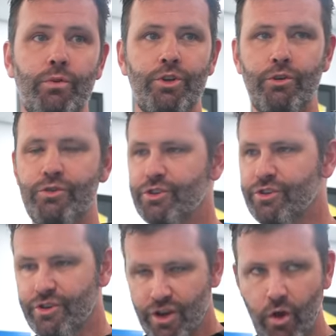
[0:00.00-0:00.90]
You should
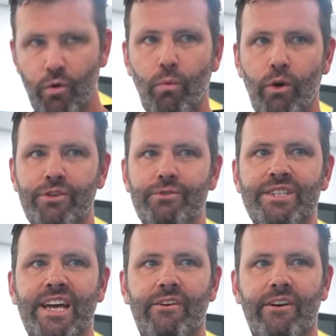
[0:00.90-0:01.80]
know what your
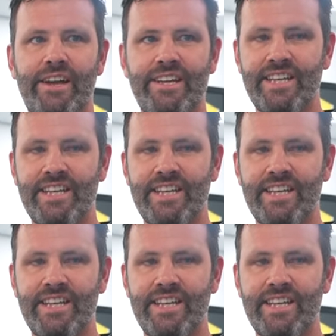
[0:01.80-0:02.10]
saddle height is.